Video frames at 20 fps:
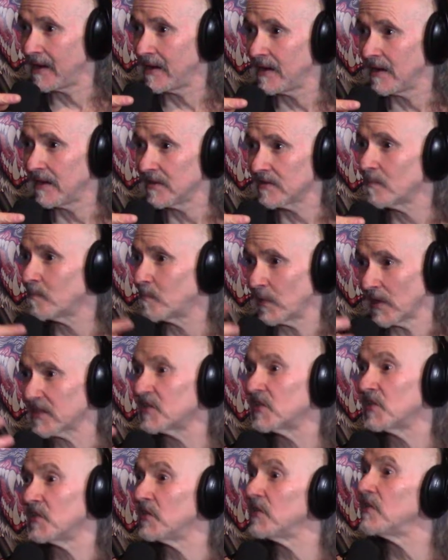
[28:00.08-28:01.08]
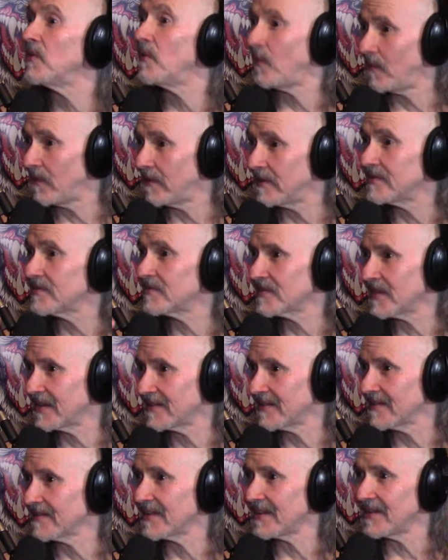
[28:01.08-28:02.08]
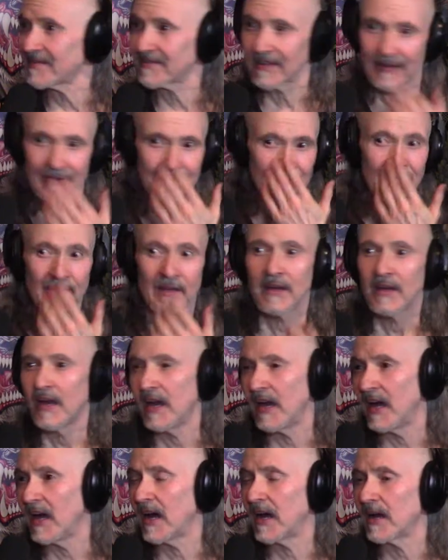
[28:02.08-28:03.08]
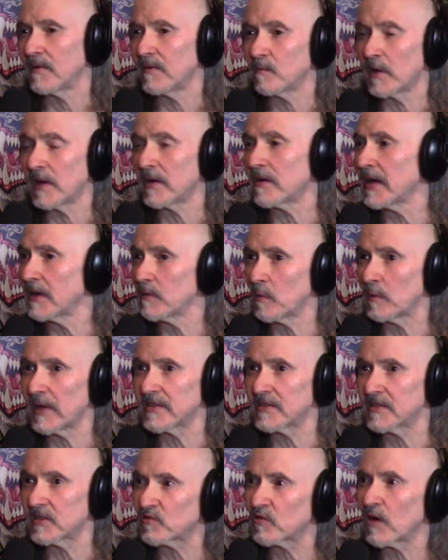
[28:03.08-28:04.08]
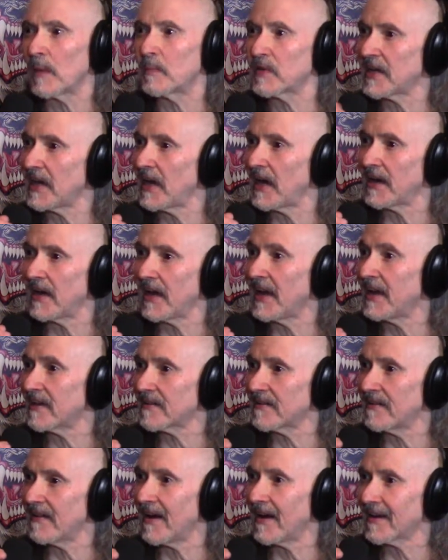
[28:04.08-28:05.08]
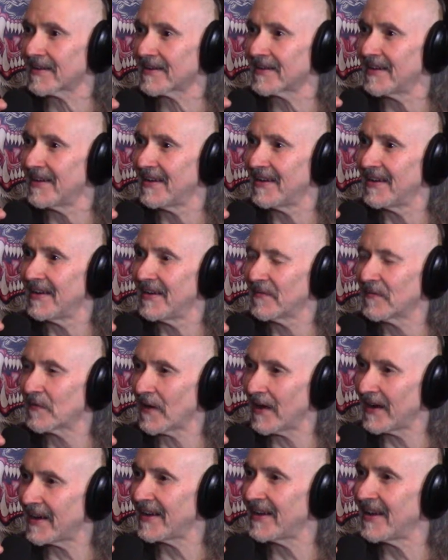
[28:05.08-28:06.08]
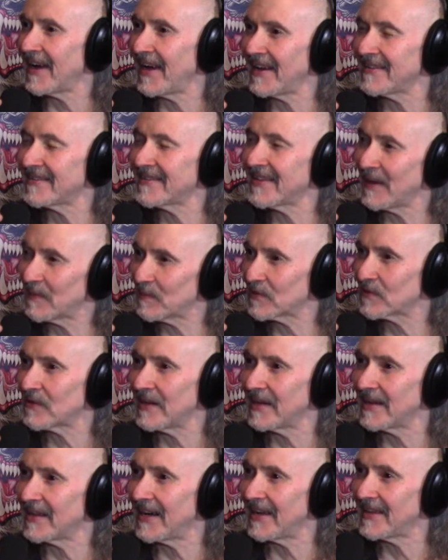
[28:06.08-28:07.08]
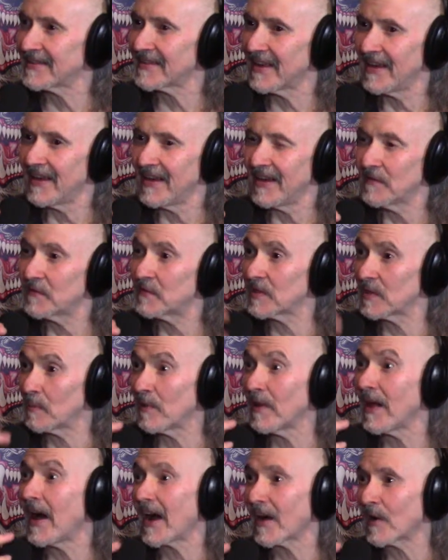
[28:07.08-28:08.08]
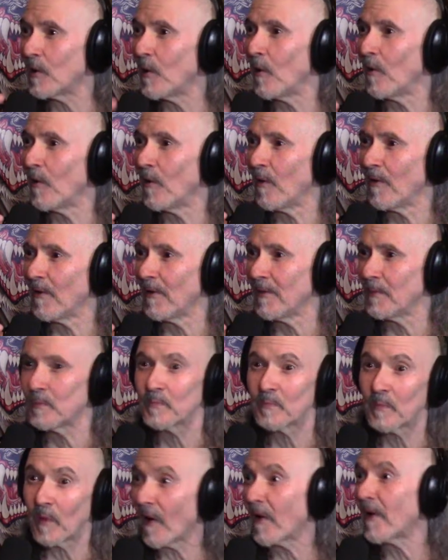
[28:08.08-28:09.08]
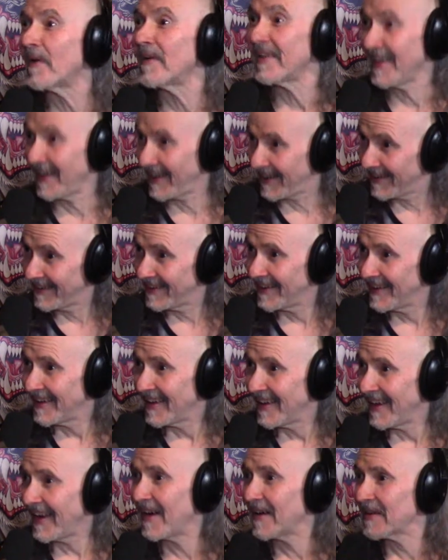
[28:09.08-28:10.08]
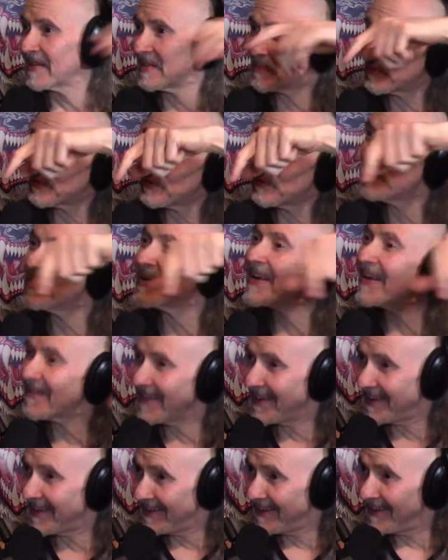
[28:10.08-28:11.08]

It's a big to-do, to say the least. And Raiderhead will be at the Tropicana, eight o'clock. Friday night, the April twenty-ninth, nice. for the Black Hole party out in the pool area.